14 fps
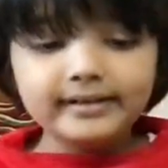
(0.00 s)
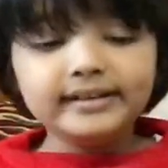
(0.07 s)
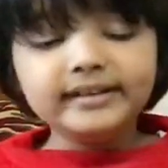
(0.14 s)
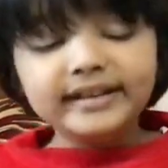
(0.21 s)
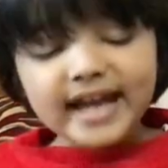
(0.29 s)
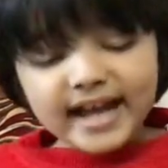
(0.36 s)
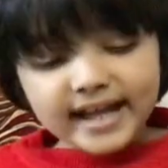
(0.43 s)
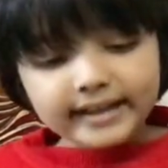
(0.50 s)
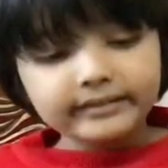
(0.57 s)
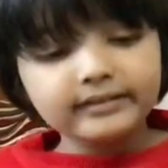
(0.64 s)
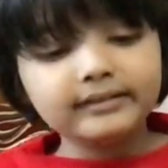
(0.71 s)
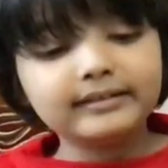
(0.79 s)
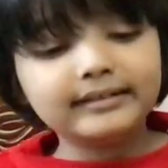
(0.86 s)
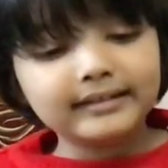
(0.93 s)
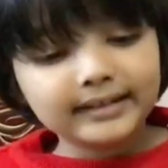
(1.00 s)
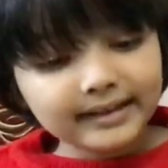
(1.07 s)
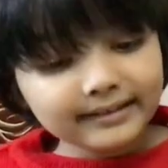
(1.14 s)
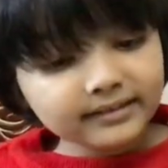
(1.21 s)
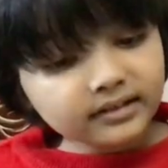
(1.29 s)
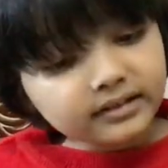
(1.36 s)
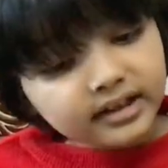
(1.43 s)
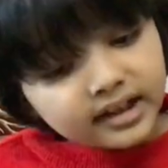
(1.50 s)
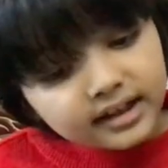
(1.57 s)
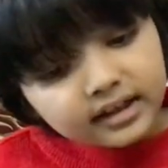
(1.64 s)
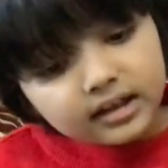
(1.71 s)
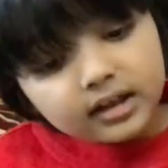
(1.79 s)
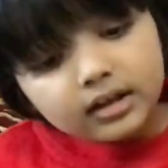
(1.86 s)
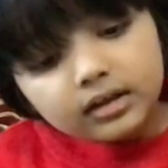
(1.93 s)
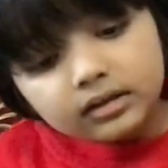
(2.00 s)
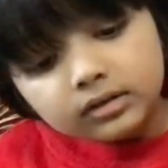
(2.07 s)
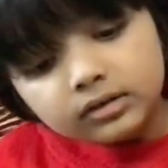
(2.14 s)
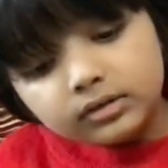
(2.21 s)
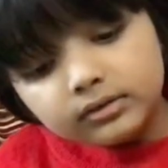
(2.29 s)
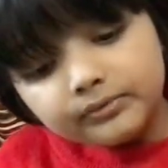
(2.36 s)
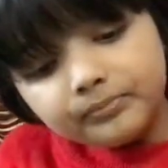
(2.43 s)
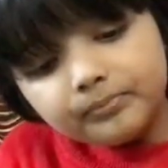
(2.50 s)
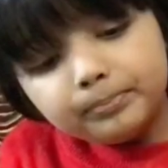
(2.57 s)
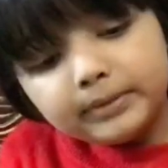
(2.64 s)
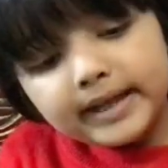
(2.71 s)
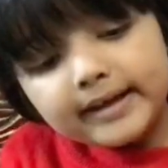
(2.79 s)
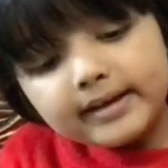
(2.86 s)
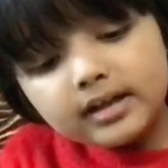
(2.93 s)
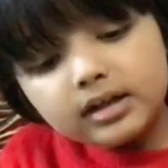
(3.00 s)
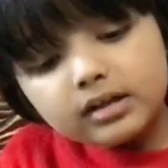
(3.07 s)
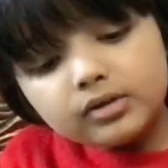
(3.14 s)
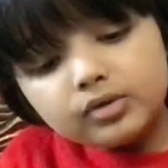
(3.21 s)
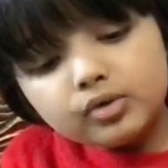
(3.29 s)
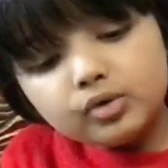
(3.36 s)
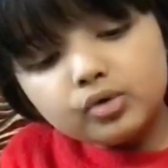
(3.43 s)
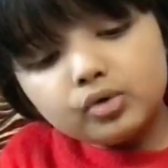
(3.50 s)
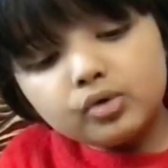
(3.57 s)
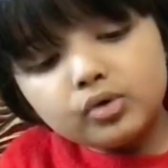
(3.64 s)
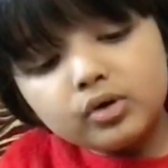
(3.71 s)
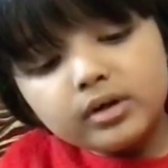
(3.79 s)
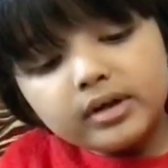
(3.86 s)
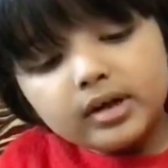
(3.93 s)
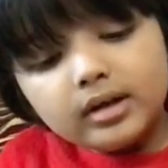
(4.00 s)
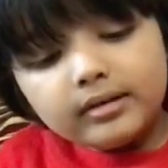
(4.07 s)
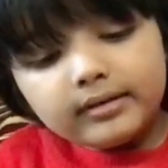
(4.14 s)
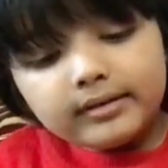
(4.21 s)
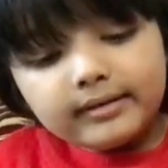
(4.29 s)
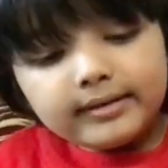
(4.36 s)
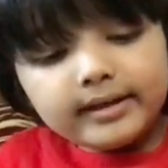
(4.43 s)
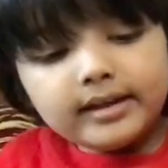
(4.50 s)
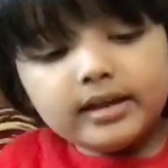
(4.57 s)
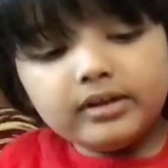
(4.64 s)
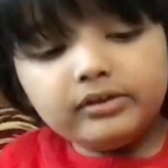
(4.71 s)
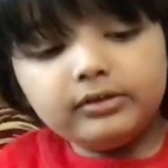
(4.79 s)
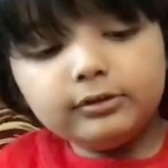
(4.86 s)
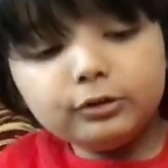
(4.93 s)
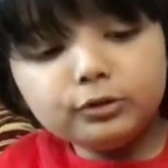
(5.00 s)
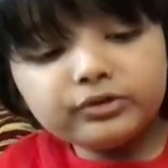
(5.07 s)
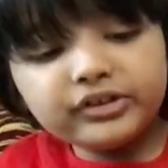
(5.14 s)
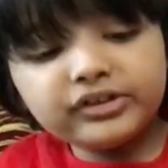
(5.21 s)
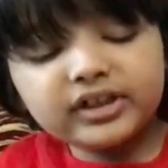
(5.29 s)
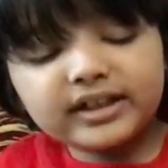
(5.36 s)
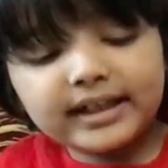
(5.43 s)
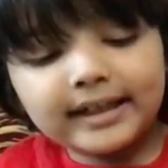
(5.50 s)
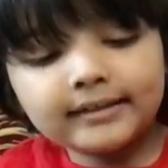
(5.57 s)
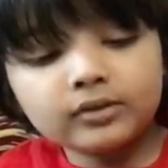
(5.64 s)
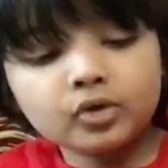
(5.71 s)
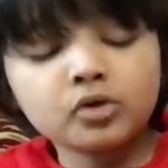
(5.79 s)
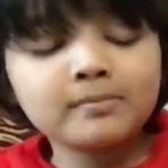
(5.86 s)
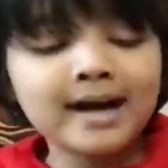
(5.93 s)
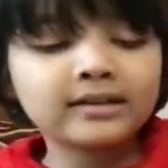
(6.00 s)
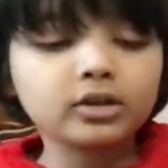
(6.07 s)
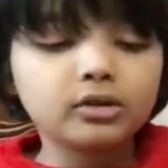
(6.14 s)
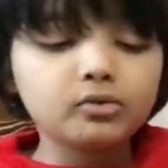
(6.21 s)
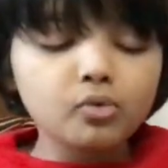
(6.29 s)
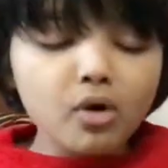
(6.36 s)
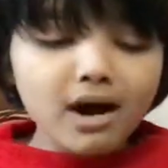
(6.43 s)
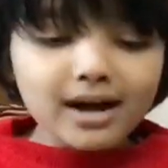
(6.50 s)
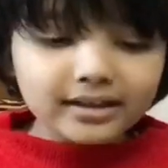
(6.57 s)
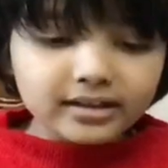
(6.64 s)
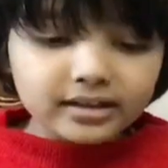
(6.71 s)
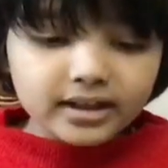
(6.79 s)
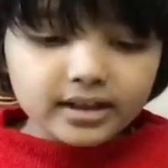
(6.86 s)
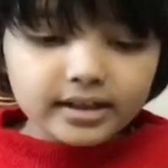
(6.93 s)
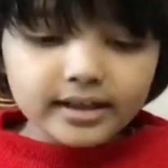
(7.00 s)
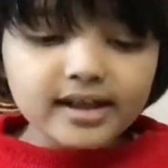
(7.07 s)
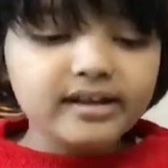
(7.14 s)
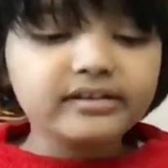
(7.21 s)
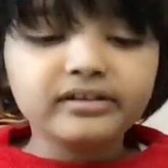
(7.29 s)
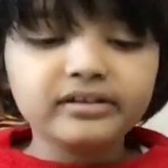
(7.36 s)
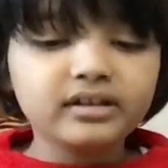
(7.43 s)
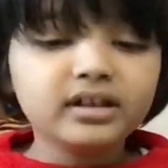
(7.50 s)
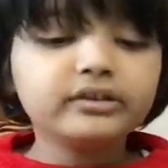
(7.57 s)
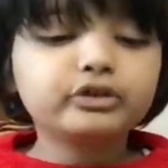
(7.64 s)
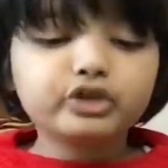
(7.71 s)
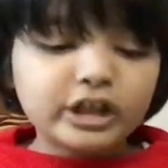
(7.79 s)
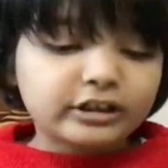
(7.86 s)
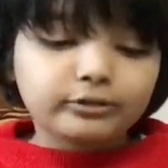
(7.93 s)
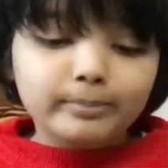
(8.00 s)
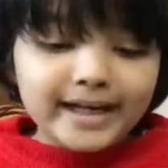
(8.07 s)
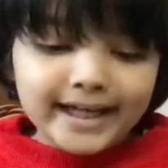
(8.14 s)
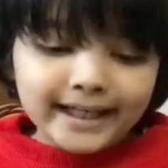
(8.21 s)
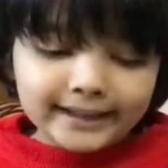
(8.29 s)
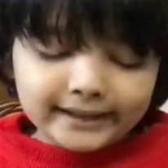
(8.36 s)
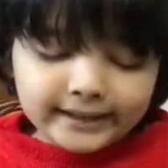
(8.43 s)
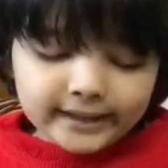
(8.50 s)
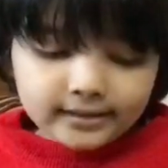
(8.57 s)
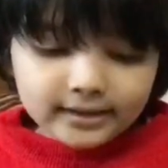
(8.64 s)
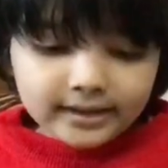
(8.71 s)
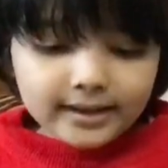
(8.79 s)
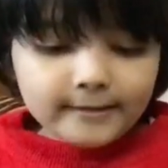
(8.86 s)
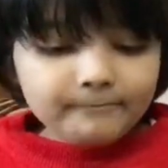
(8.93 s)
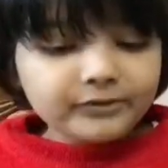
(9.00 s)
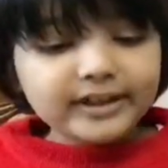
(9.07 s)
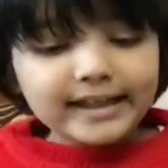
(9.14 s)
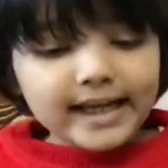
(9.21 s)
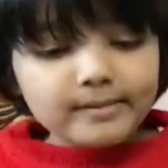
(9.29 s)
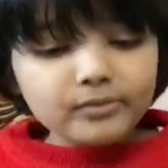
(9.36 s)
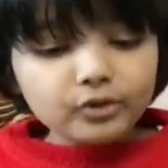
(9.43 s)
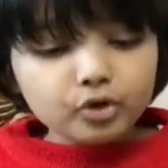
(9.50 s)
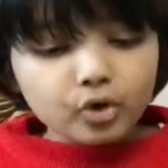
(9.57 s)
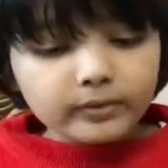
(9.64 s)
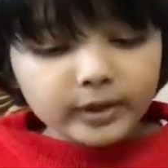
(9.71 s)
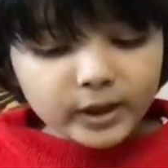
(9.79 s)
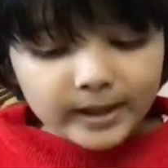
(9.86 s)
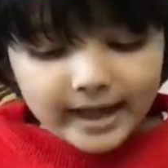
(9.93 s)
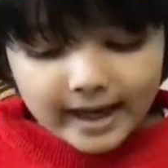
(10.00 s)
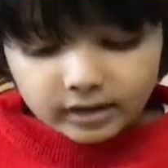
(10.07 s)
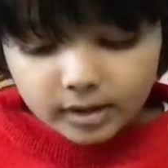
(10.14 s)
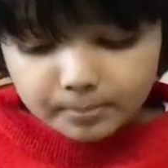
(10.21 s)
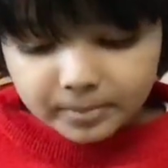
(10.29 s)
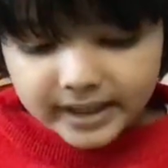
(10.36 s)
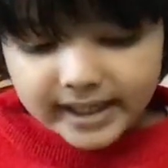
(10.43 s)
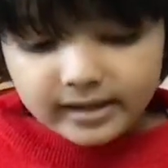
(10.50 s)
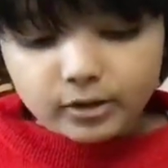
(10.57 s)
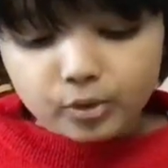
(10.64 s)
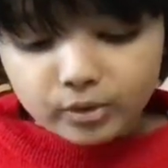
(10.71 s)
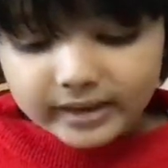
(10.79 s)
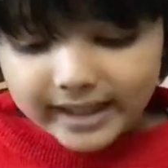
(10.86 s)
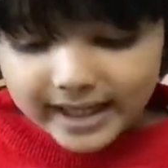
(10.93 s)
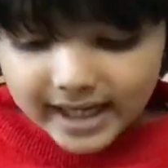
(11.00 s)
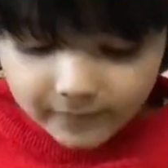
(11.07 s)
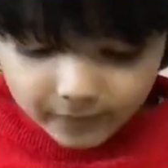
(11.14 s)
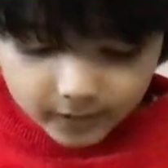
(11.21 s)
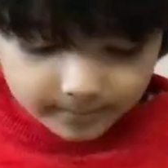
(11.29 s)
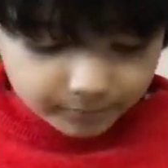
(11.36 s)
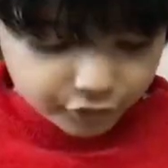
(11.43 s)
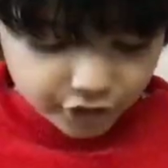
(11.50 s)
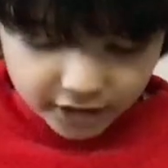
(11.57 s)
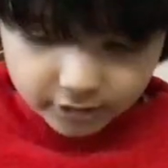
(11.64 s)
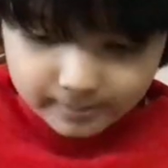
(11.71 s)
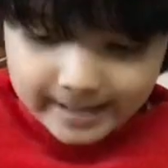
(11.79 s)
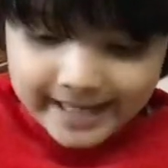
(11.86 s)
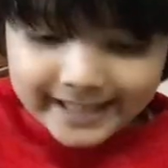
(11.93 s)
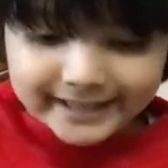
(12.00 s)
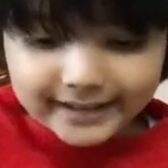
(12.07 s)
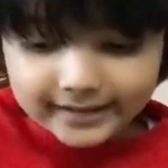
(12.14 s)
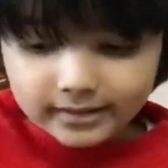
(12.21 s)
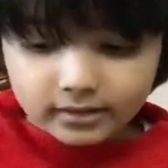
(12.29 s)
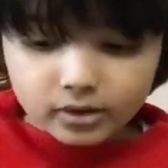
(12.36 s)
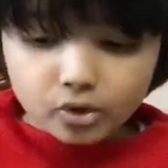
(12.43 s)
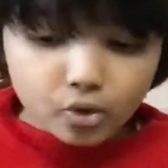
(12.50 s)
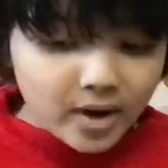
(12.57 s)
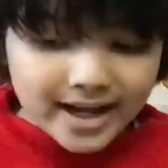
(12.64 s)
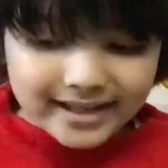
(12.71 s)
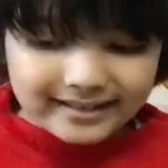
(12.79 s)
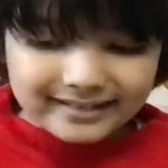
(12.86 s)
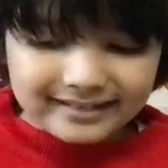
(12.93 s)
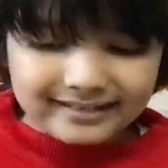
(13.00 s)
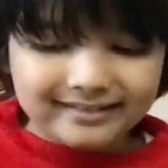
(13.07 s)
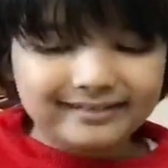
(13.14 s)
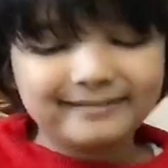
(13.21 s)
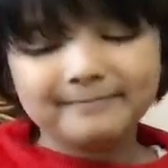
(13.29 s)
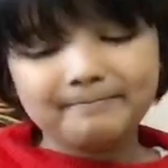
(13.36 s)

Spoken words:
then the player who is losing the king no matter what is checkmate. The game is over and the player who gave him checkmate wins.